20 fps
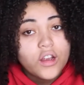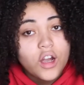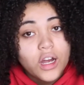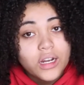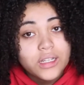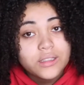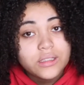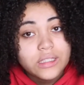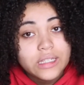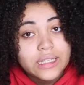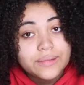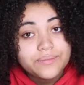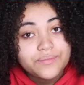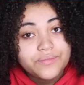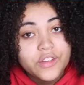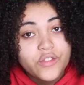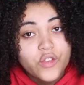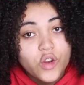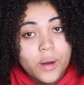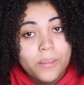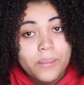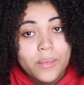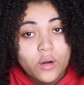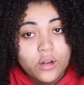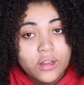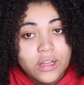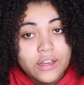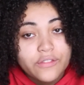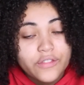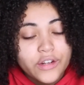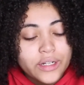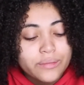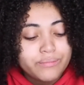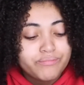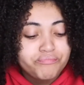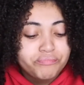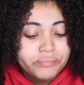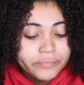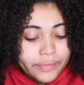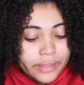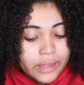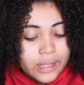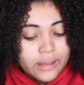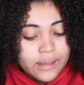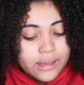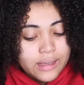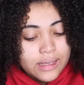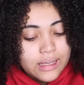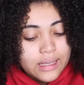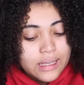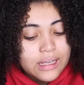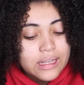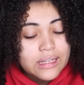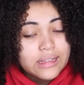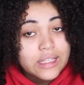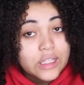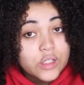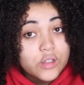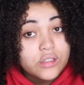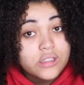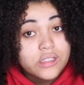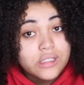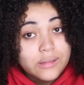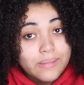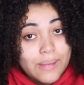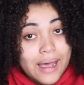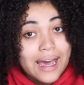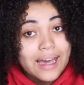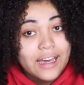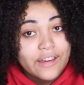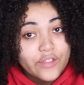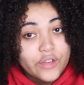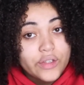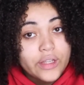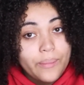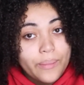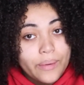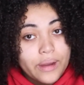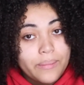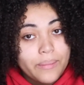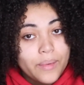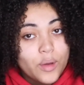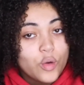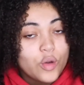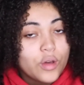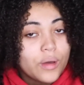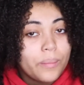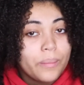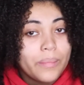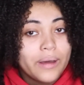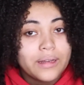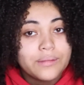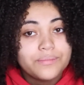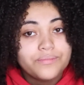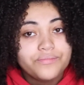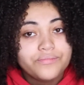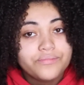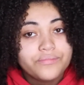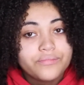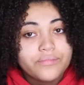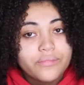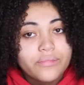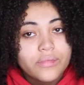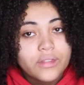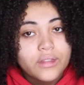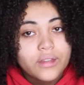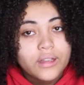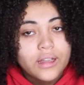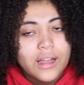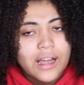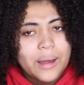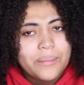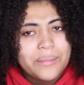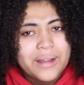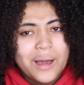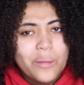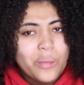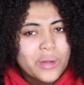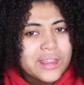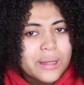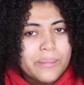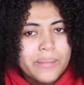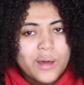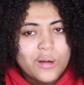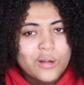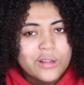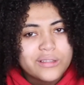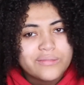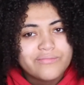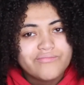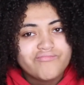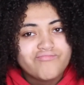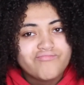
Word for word: Honestly, if you're a milk lover, you should smack if you dip it in milk. But I'm not with the milk.